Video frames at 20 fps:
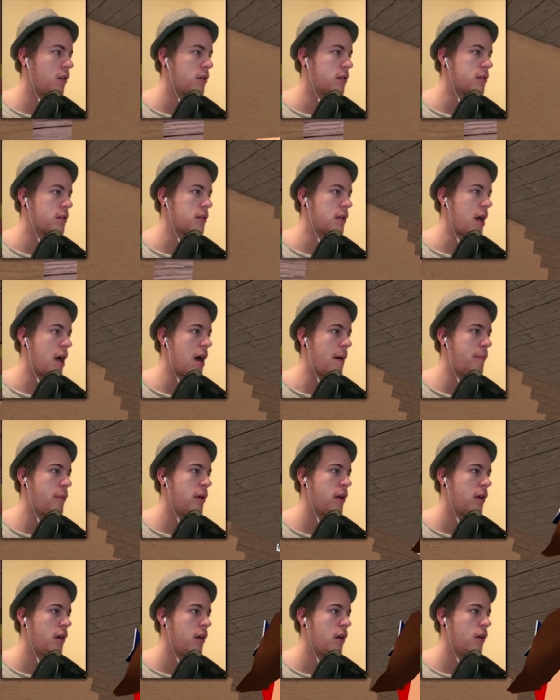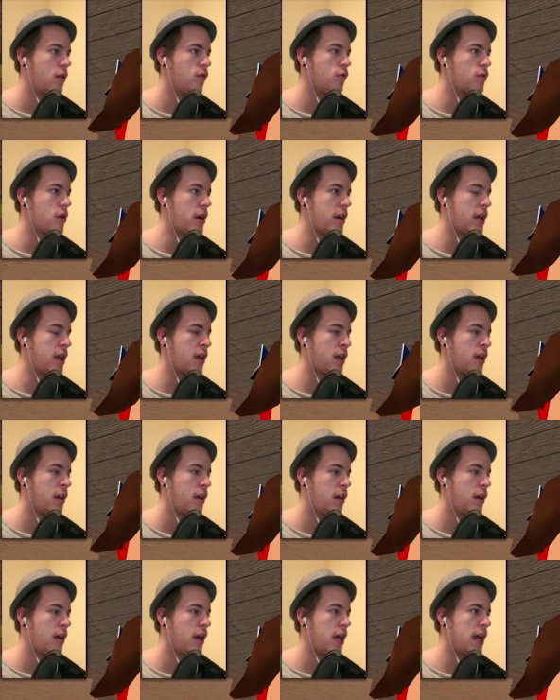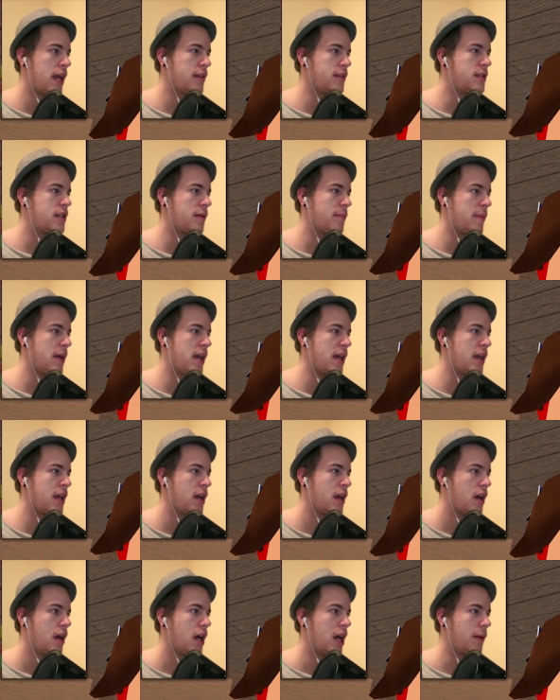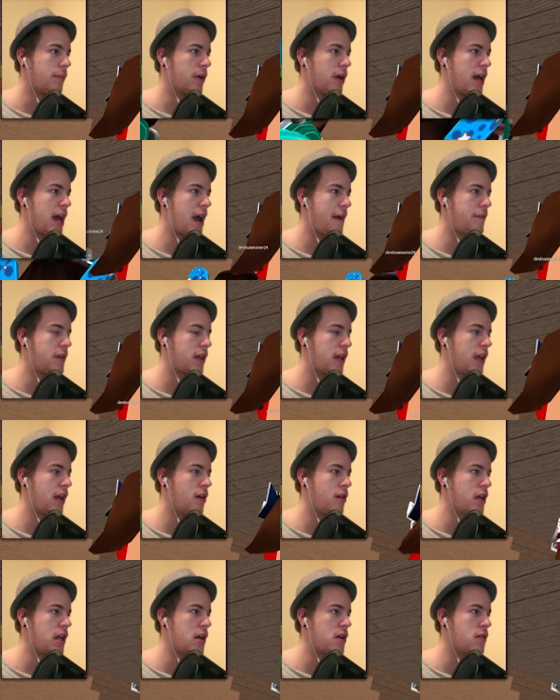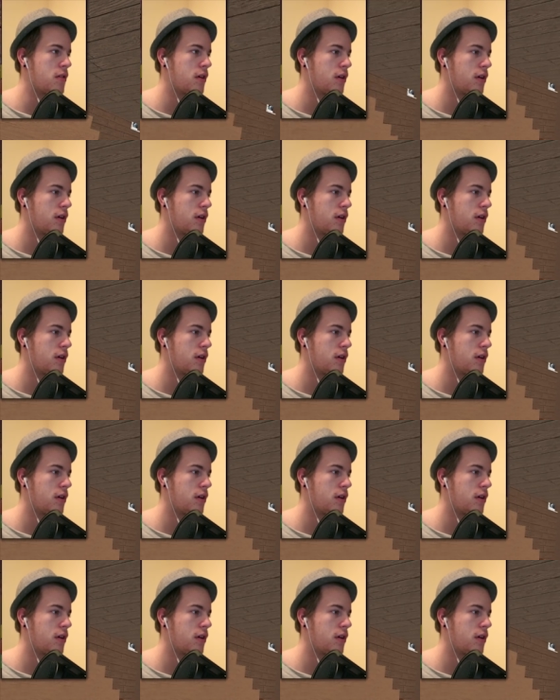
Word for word: Stop running into me. I'm gonna have to kill you.